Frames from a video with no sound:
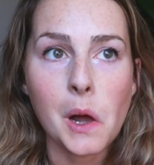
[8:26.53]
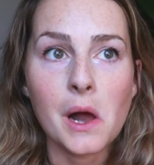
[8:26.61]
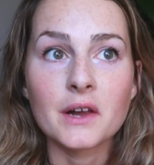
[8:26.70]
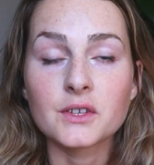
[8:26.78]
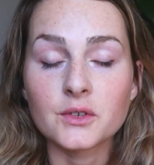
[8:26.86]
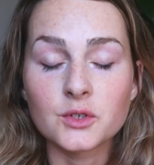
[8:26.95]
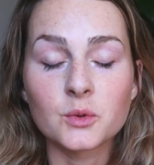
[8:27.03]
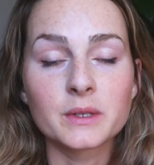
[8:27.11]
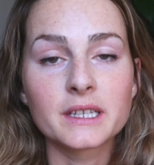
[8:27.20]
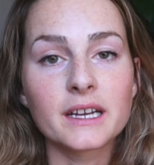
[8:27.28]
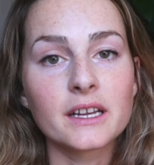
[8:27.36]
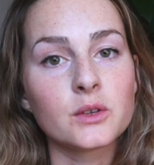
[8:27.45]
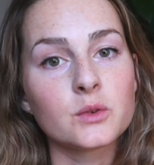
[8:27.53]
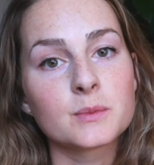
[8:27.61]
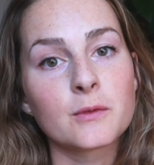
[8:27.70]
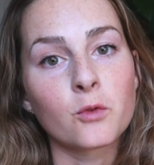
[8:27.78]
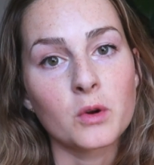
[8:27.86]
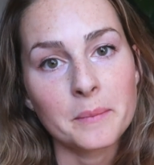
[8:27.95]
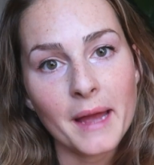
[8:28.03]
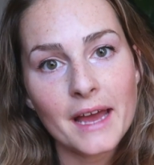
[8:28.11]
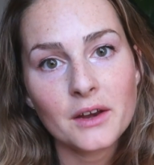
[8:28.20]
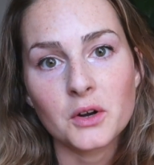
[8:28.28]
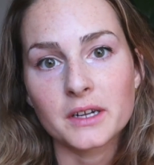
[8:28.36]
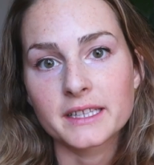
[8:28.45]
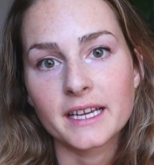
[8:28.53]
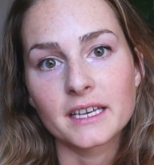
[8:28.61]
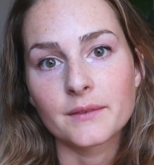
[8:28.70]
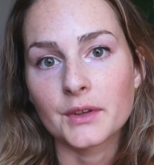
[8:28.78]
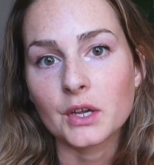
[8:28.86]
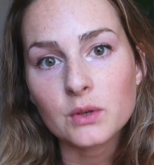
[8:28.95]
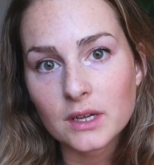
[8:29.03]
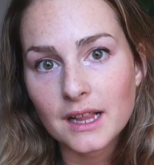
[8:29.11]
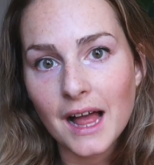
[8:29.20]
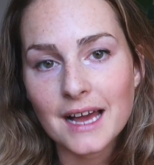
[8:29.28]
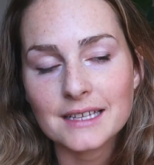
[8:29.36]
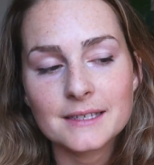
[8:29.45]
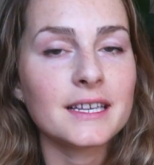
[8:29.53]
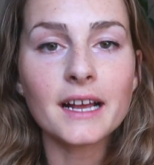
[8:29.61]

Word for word: It's also one that I use before bed or at the end of yoga class.